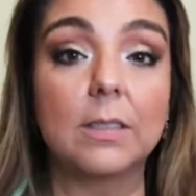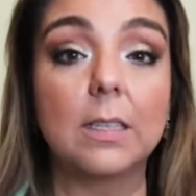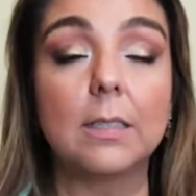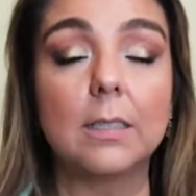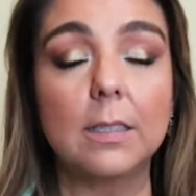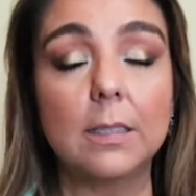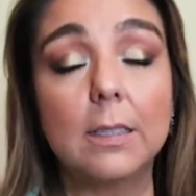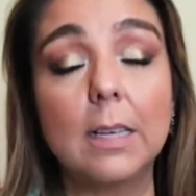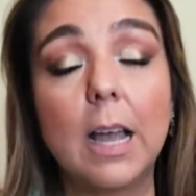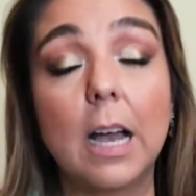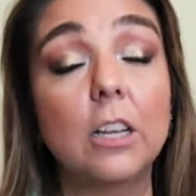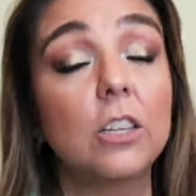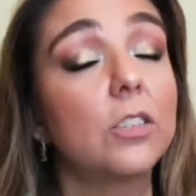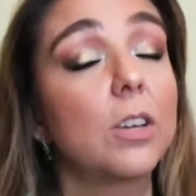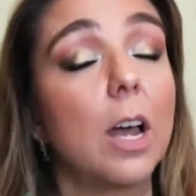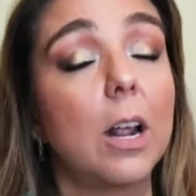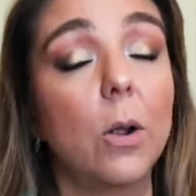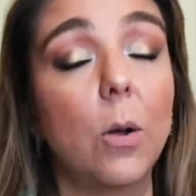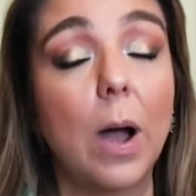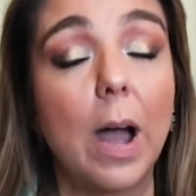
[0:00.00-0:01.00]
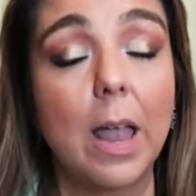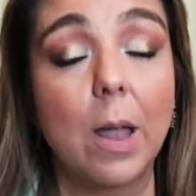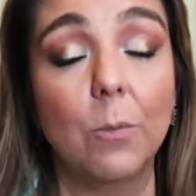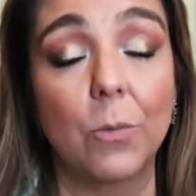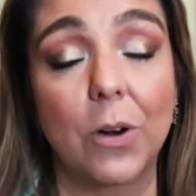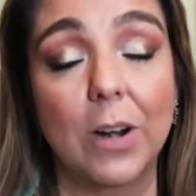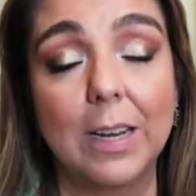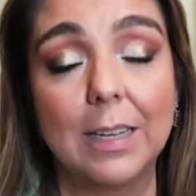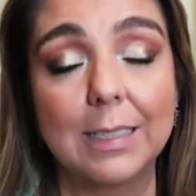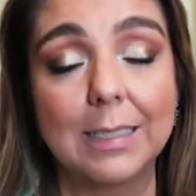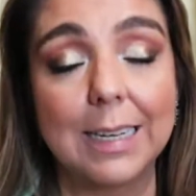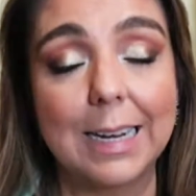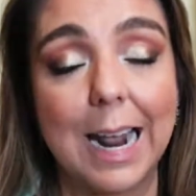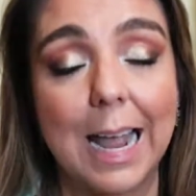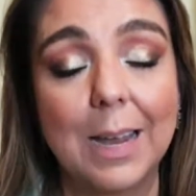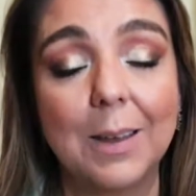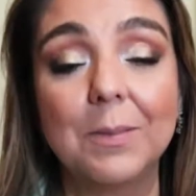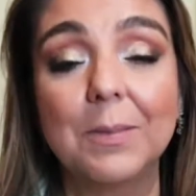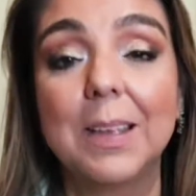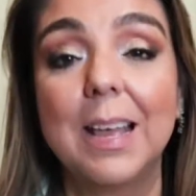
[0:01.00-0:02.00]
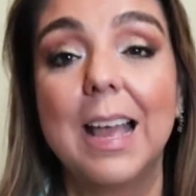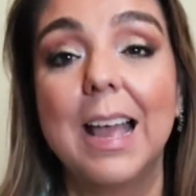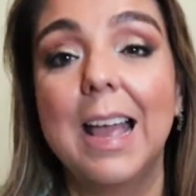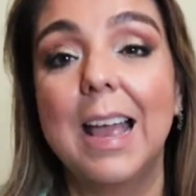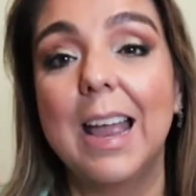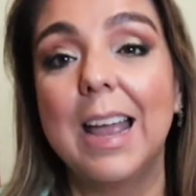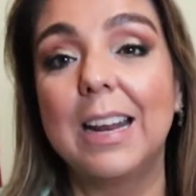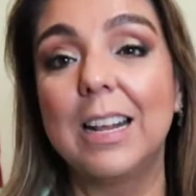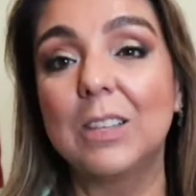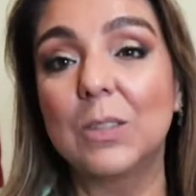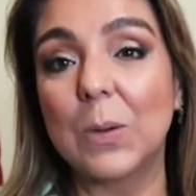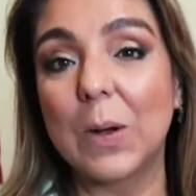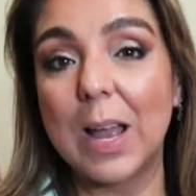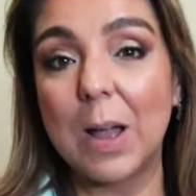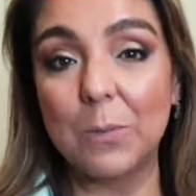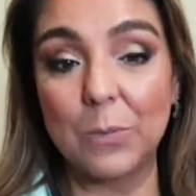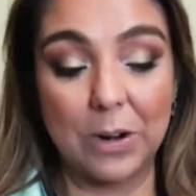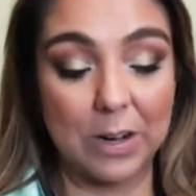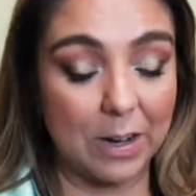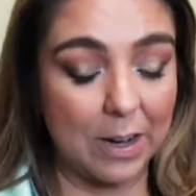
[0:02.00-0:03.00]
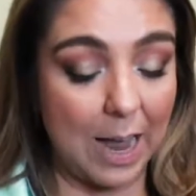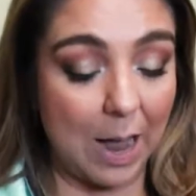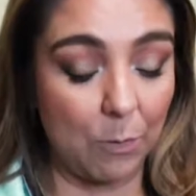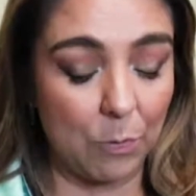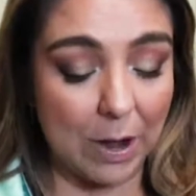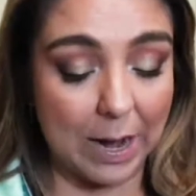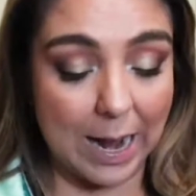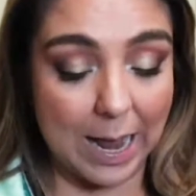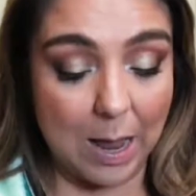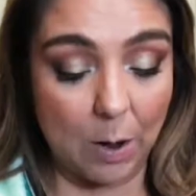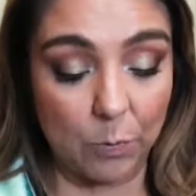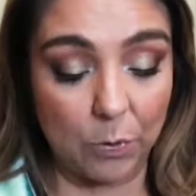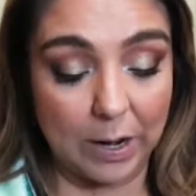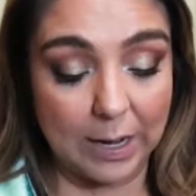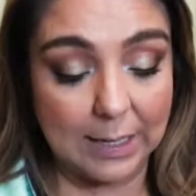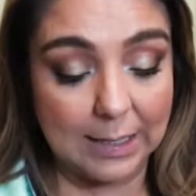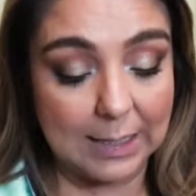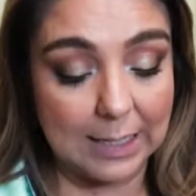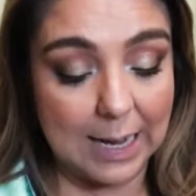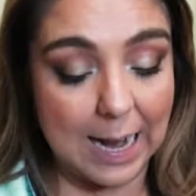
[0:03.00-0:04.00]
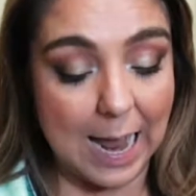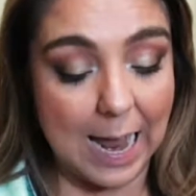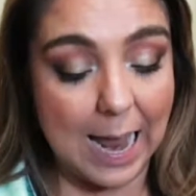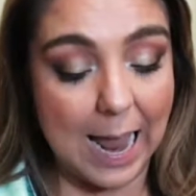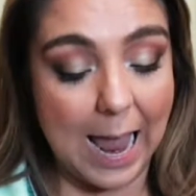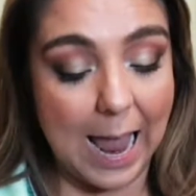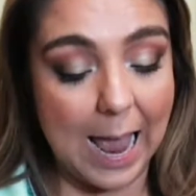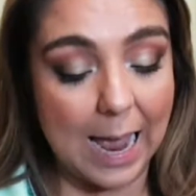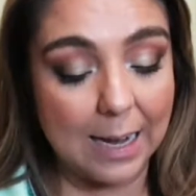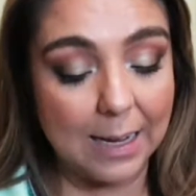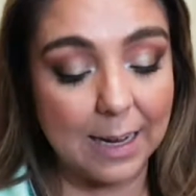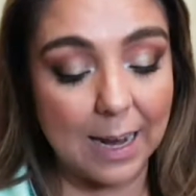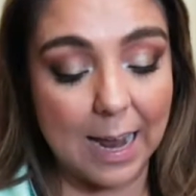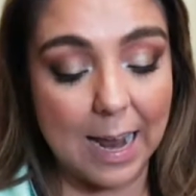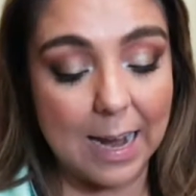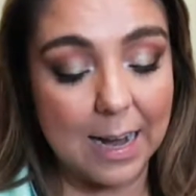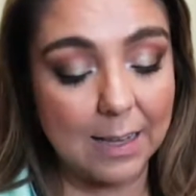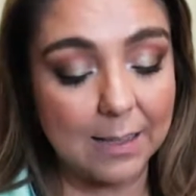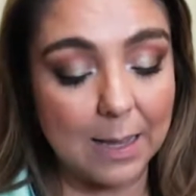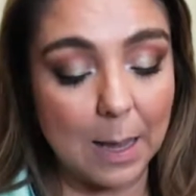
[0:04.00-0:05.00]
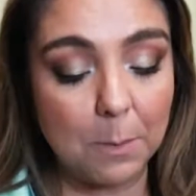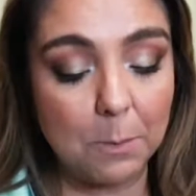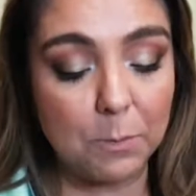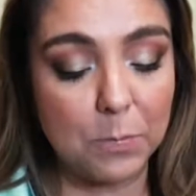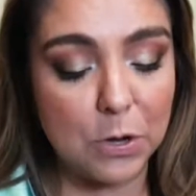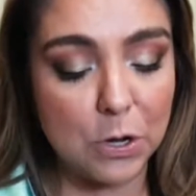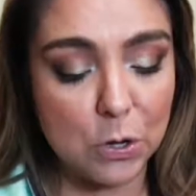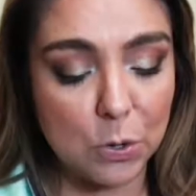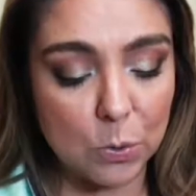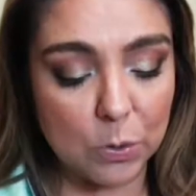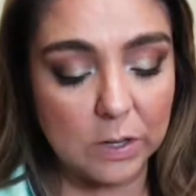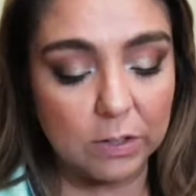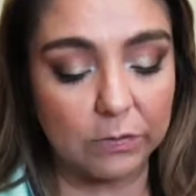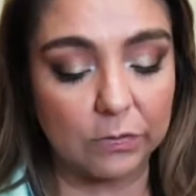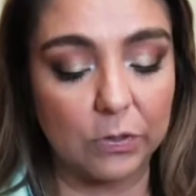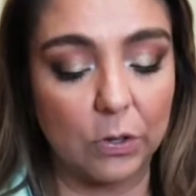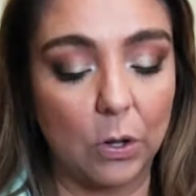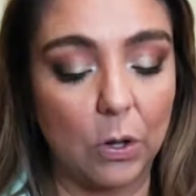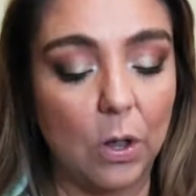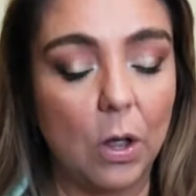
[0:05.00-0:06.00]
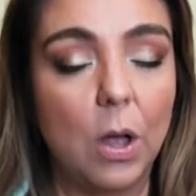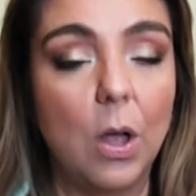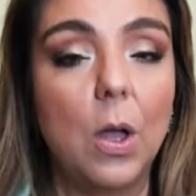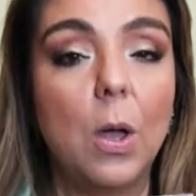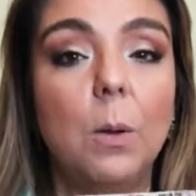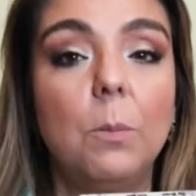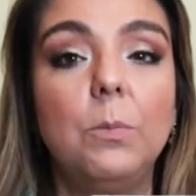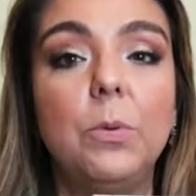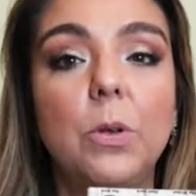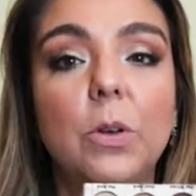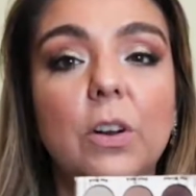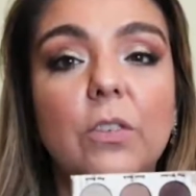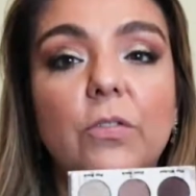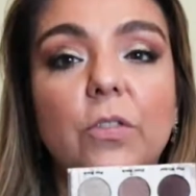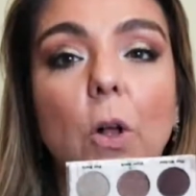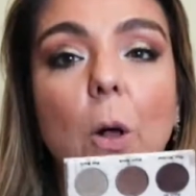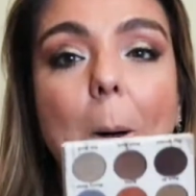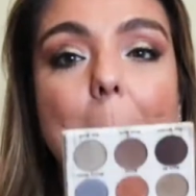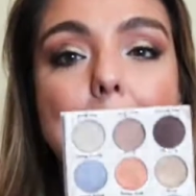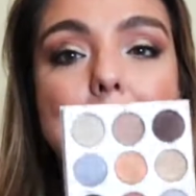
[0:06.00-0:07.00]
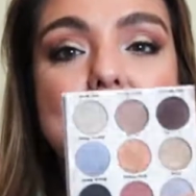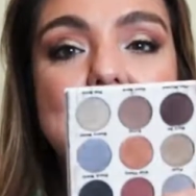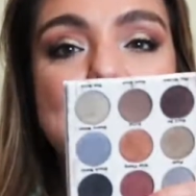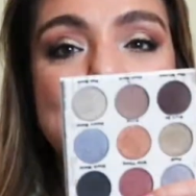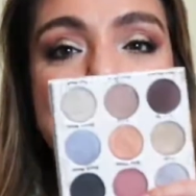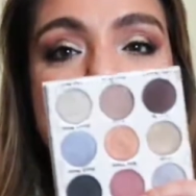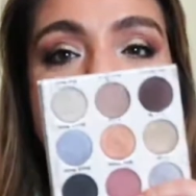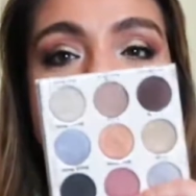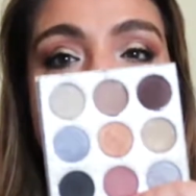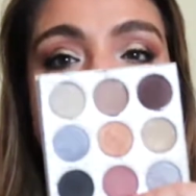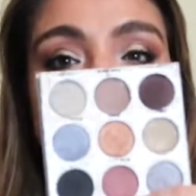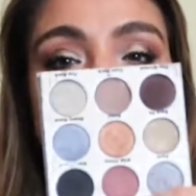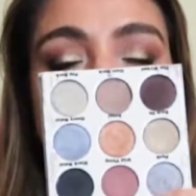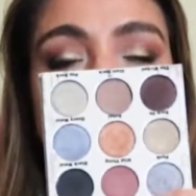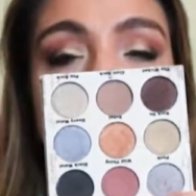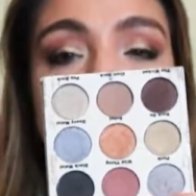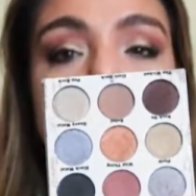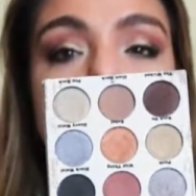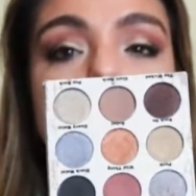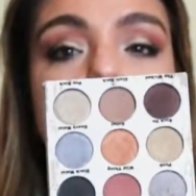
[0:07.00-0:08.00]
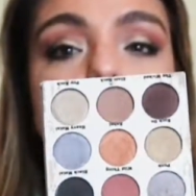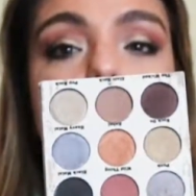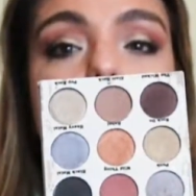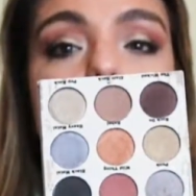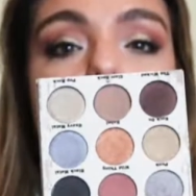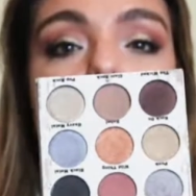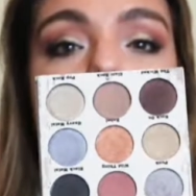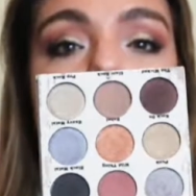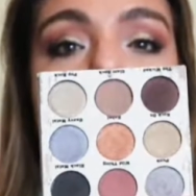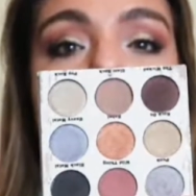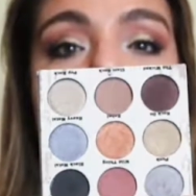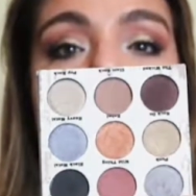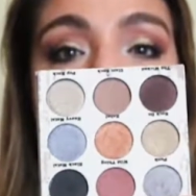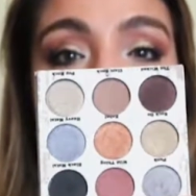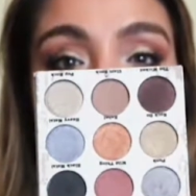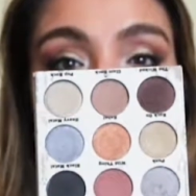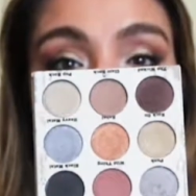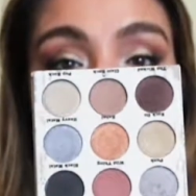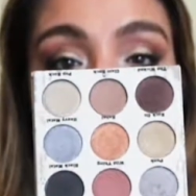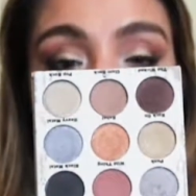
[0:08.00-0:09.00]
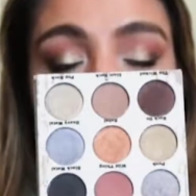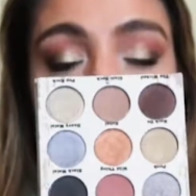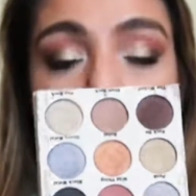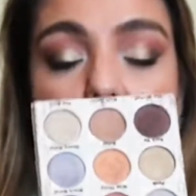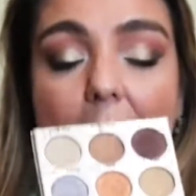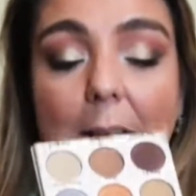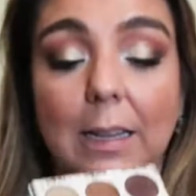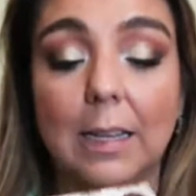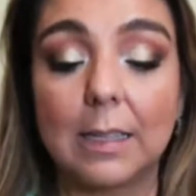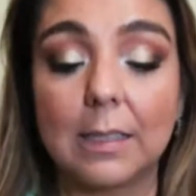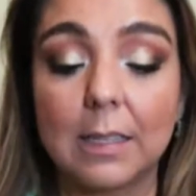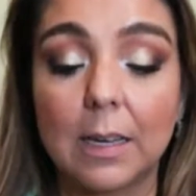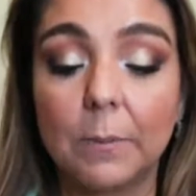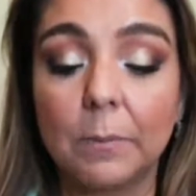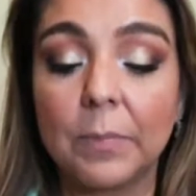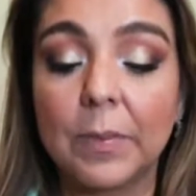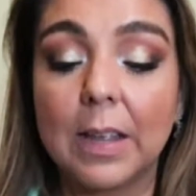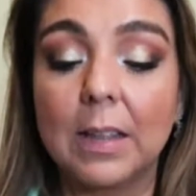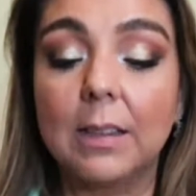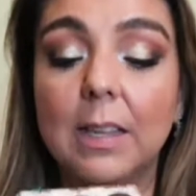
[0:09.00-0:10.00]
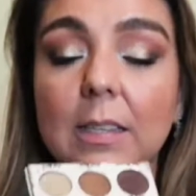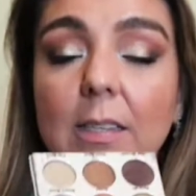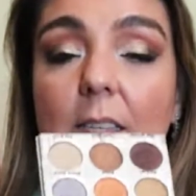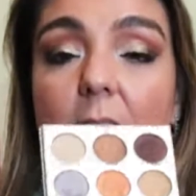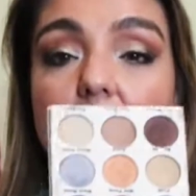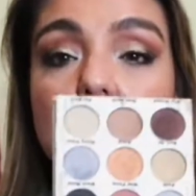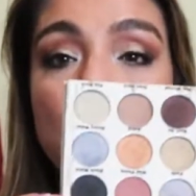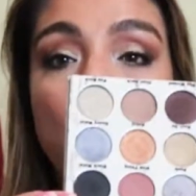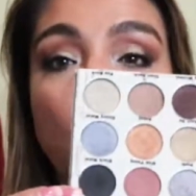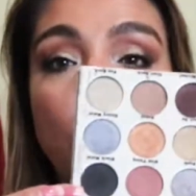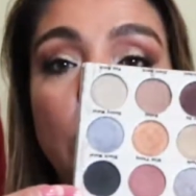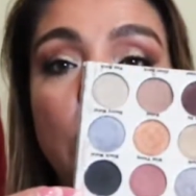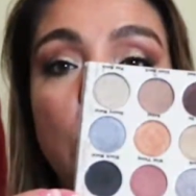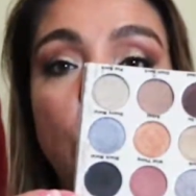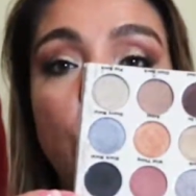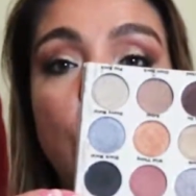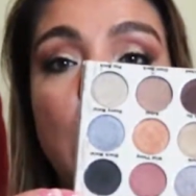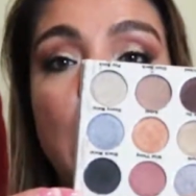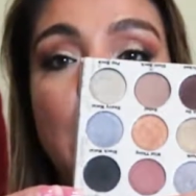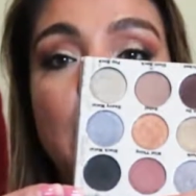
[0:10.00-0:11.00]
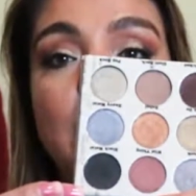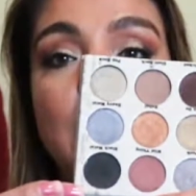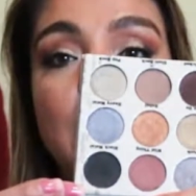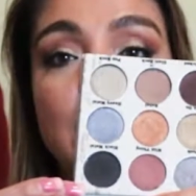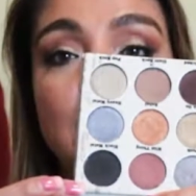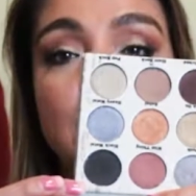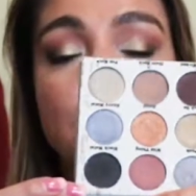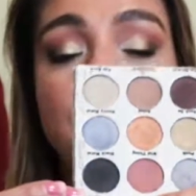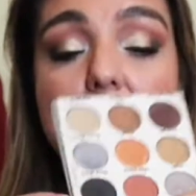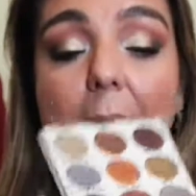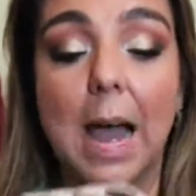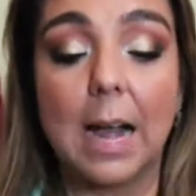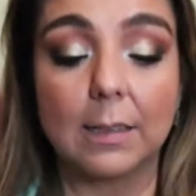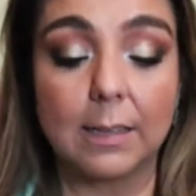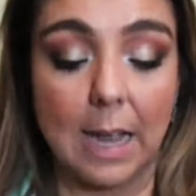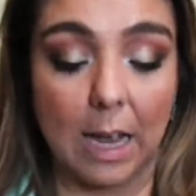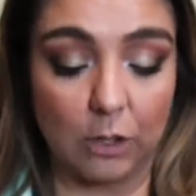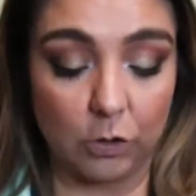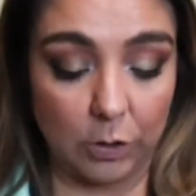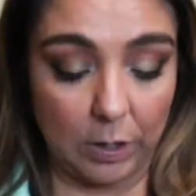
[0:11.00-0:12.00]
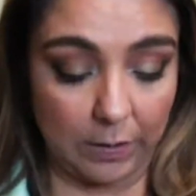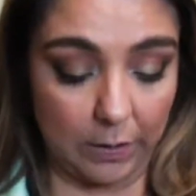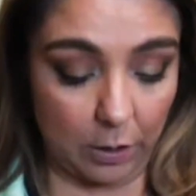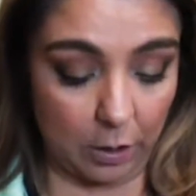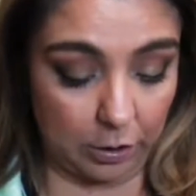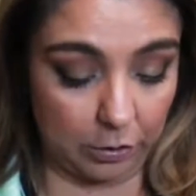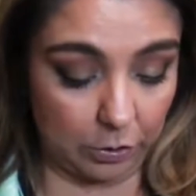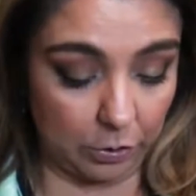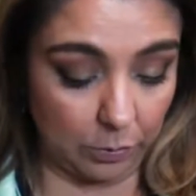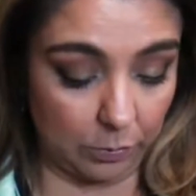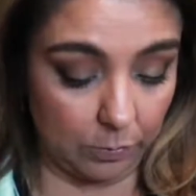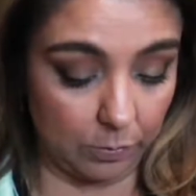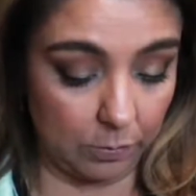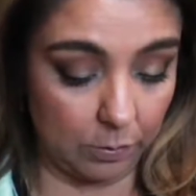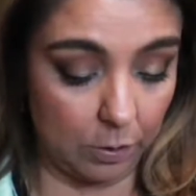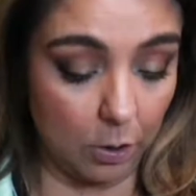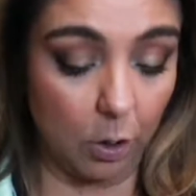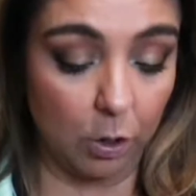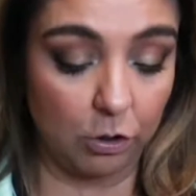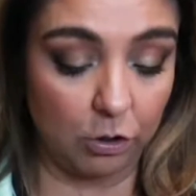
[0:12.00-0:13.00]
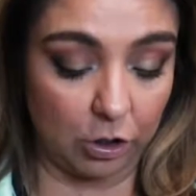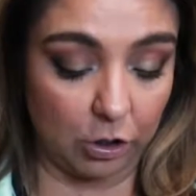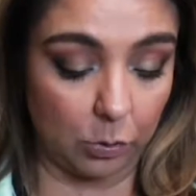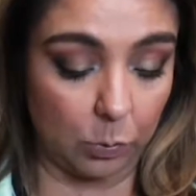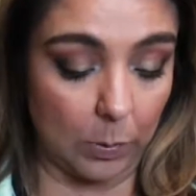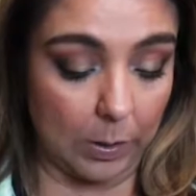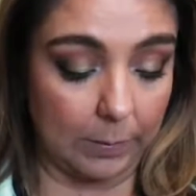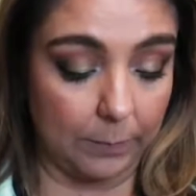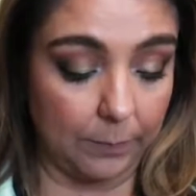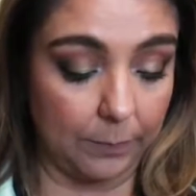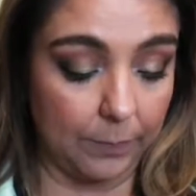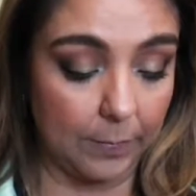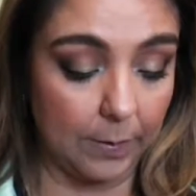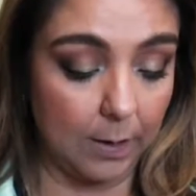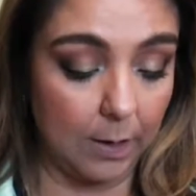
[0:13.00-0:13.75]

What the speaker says: This is the eyeshadow I am wearing today. It is what I am wearing today, and it is a beautiful, beautiful metallic eyeshadow palette. This is the only one that is matte. Actually, there are two. No, just one.